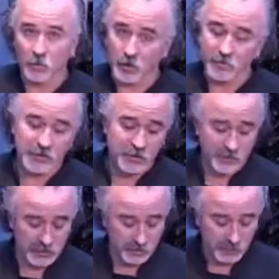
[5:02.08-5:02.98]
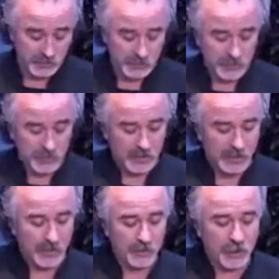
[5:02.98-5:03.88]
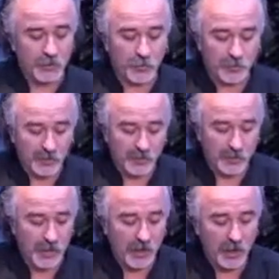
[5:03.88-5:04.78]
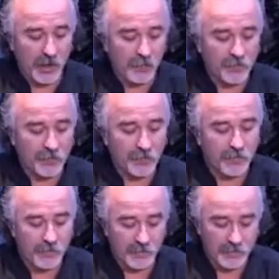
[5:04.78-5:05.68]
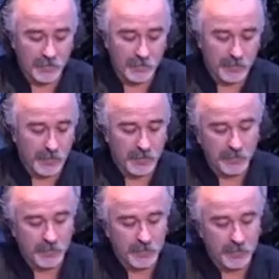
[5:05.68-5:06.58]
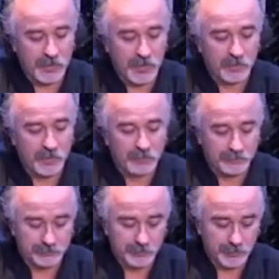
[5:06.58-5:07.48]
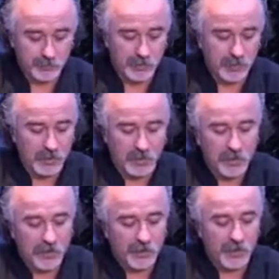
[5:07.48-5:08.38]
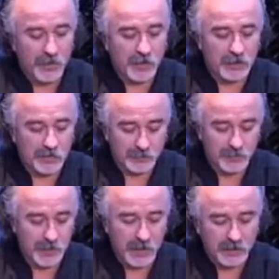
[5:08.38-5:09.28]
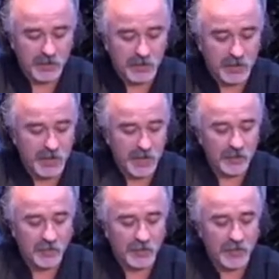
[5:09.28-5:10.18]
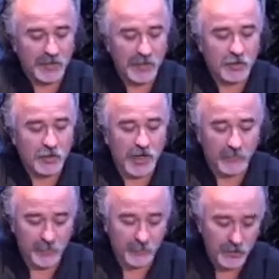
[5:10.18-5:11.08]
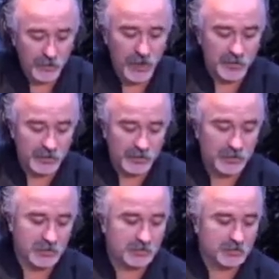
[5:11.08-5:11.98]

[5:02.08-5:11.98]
whatever turns you on. And we're going to put about half a tub of the yoghurt and stir that through and let that cook out for a few moments.